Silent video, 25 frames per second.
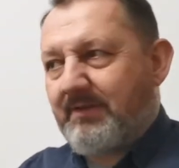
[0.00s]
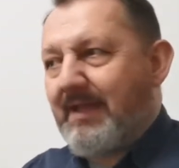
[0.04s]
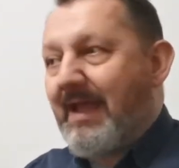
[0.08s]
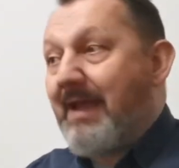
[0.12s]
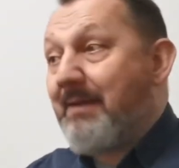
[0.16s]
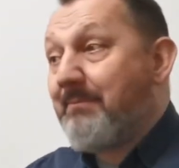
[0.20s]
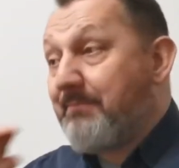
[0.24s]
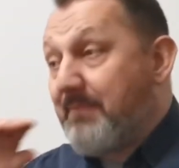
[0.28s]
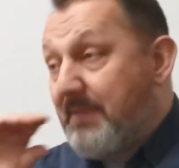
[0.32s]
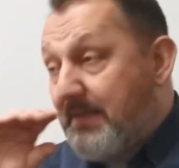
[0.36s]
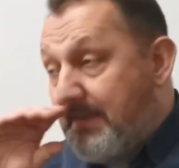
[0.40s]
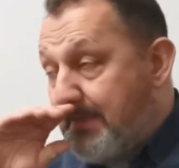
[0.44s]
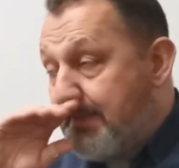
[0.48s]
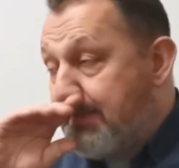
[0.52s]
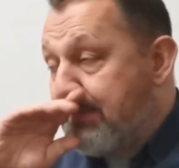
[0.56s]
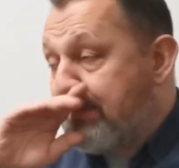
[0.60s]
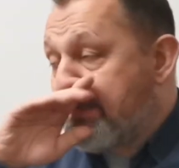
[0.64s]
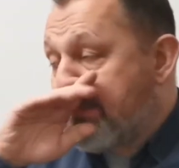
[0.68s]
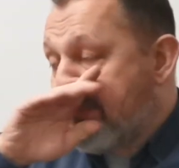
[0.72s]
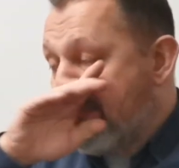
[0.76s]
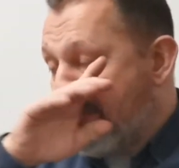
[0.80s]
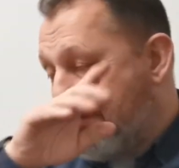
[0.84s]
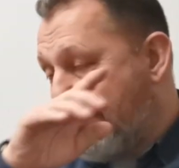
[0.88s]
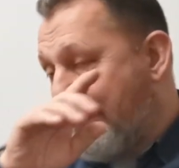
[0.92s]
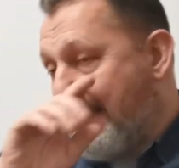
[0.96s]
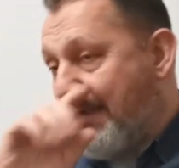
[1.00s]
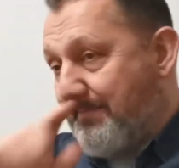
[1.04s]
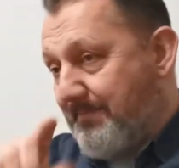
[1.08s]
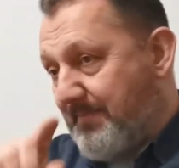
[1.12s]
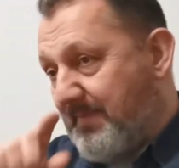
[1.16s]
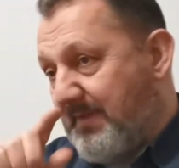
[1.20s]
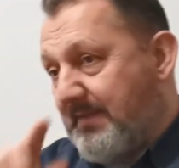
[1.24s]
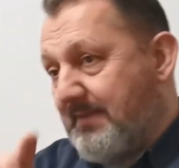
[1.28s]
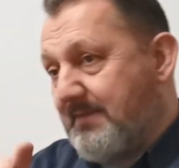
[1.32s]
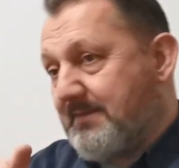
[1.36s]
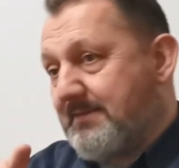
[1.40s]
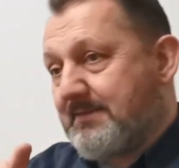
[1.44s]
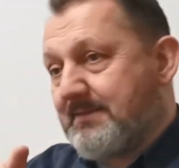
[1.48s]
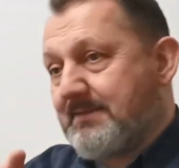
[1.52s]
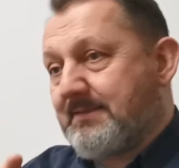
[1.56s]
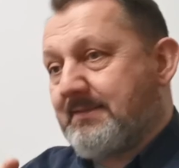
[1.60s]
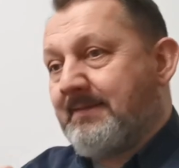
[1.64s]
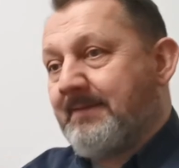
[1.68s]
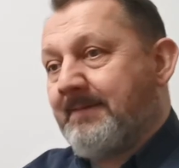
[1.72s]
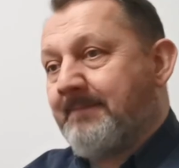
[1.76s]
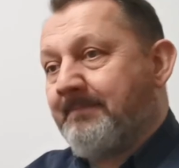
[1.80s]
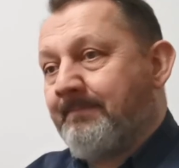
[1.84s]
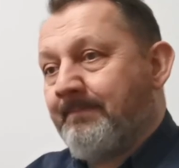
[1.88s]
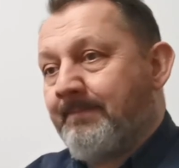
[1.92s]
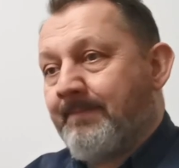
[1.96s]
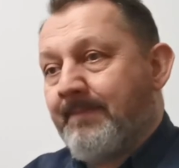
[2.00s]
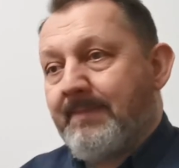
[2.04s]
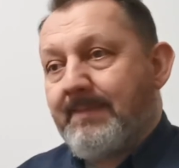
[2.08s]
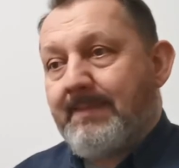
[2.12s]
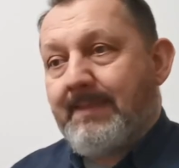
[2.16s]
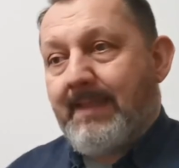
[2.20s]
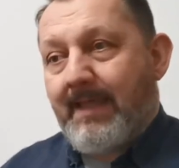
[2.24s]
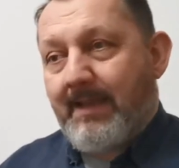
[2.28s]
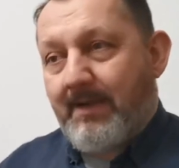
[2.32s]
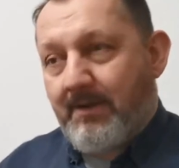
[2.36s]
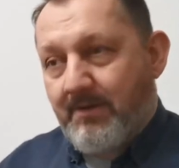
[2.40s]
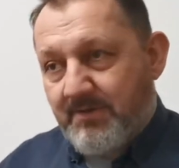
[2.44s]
That means that